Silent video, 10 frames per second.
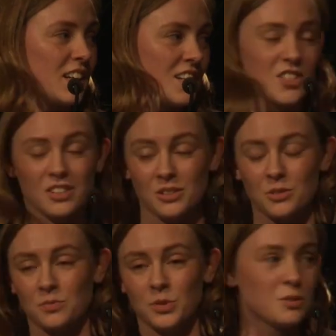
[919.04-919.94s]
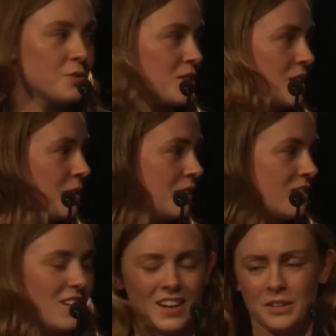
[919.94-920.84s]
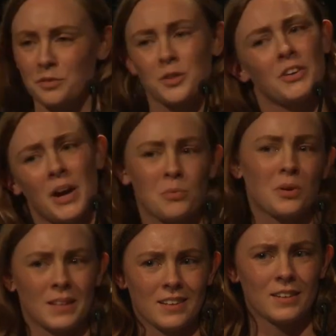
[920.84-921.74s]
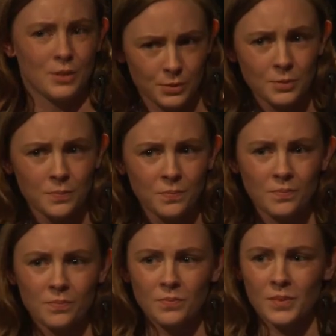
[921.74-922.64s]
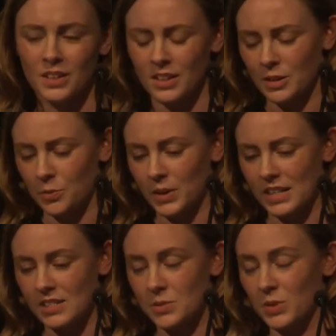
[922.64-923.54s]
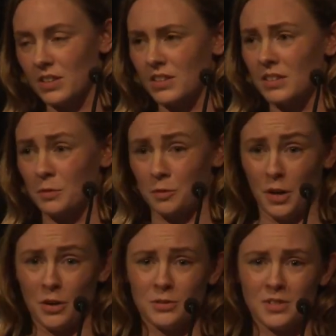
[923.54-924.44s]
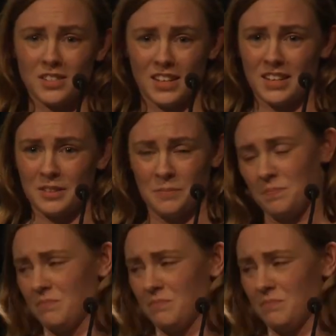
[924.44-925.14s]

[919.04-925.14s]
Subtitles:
at each of those rules and kind of figure out what they're going to do. Whereas with floats, like,